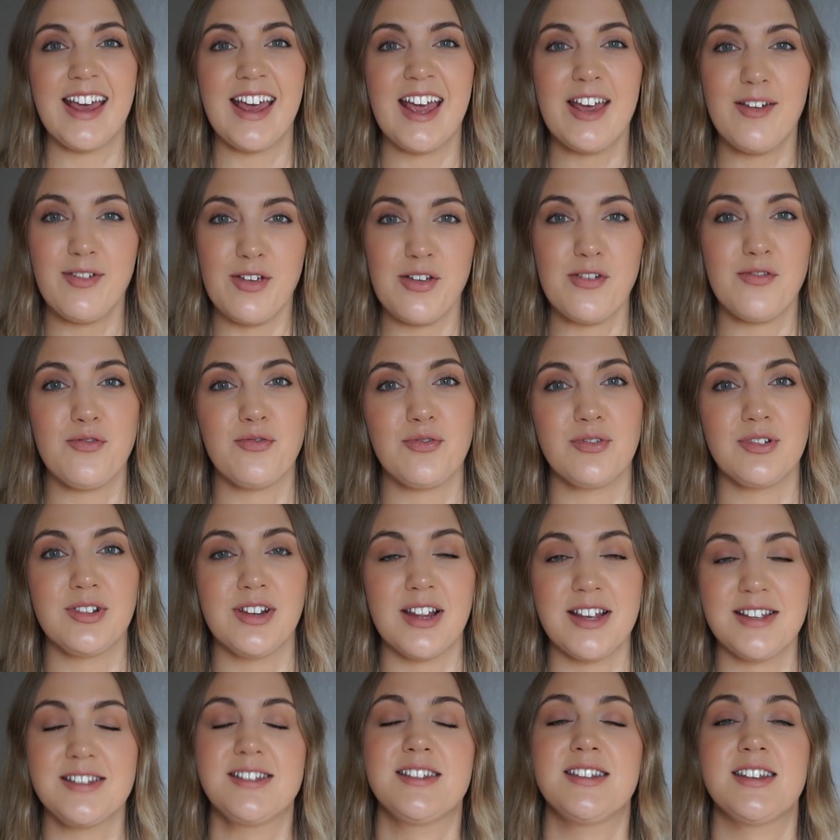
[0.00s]
if you've
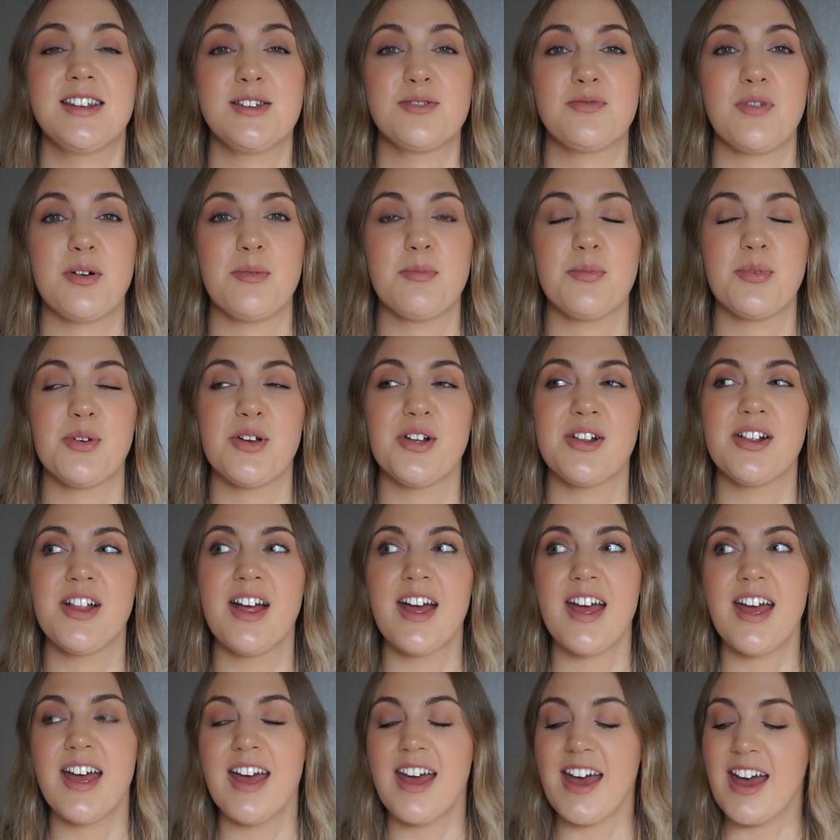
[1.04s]
listened to this
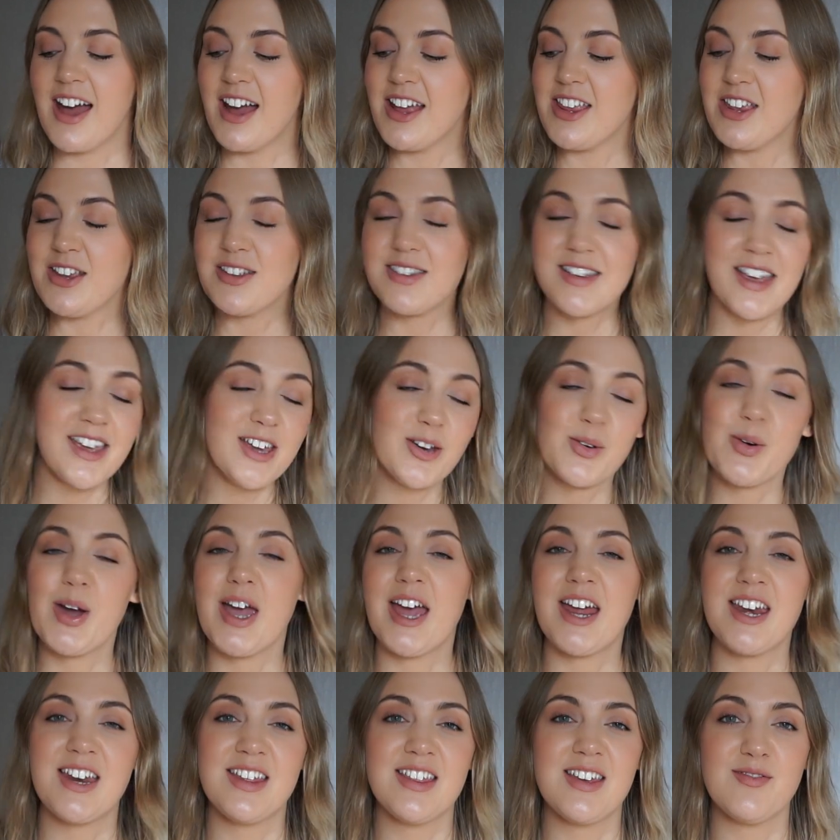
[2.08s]
ramble and you take away
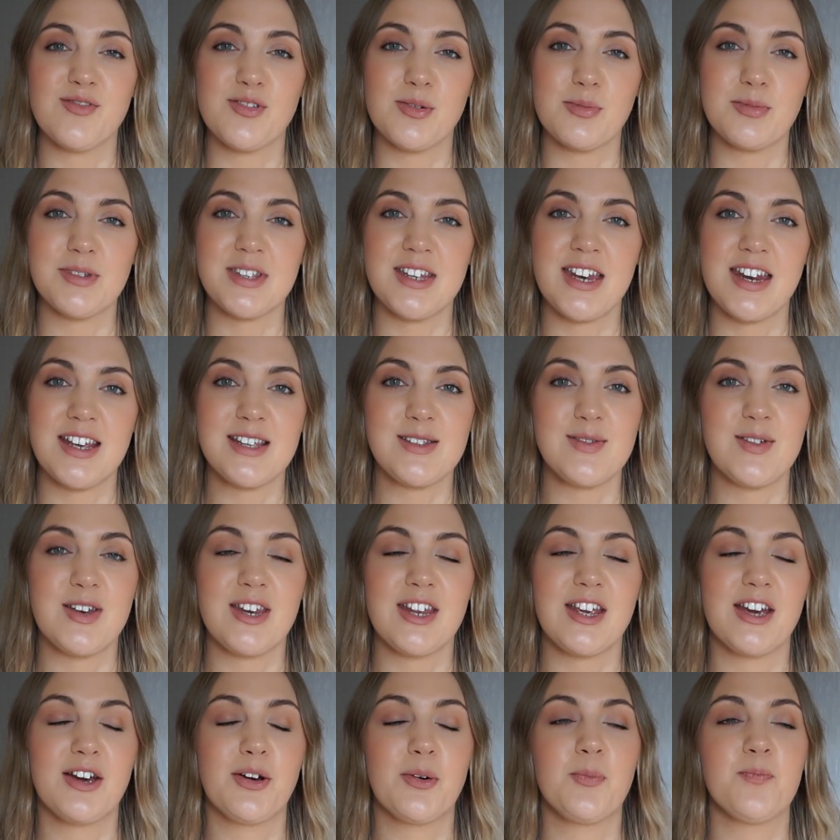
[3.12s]
anything from today's
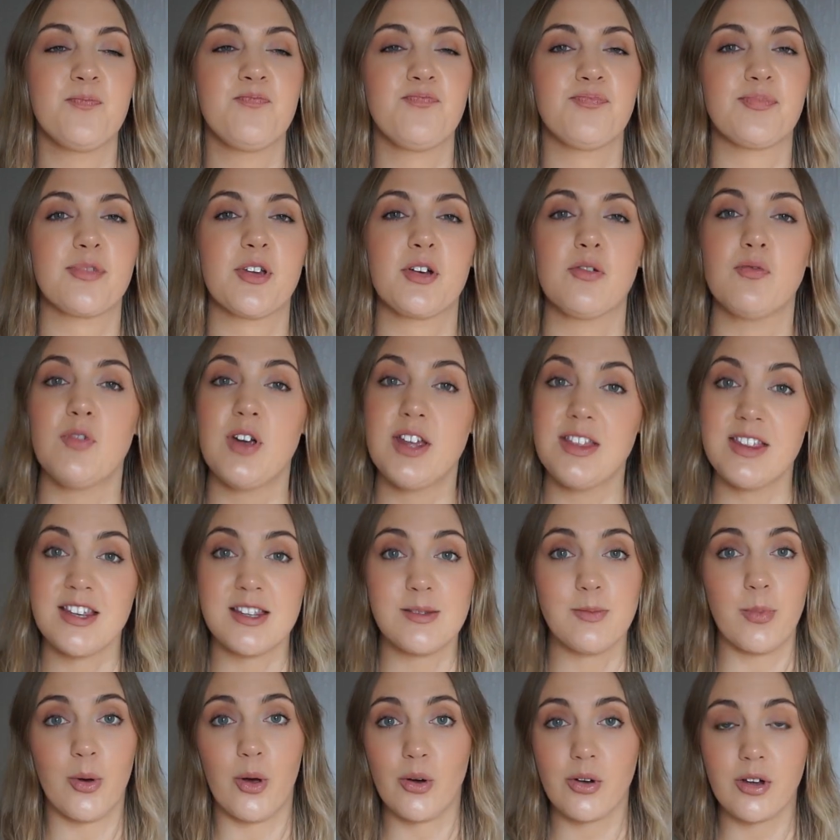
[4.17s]
video, read
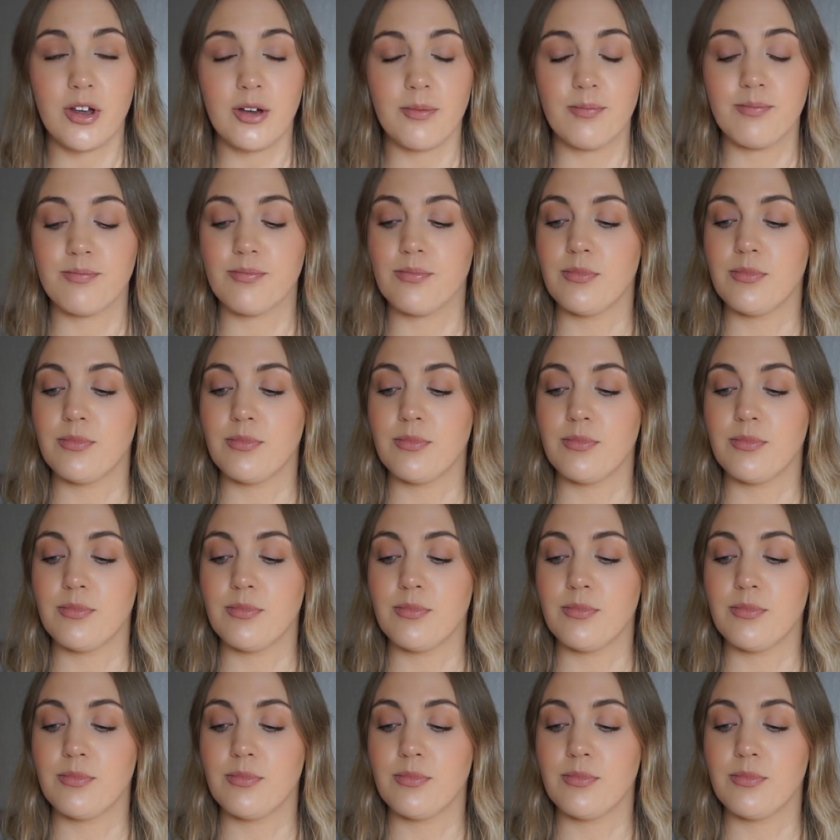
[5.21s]
this book.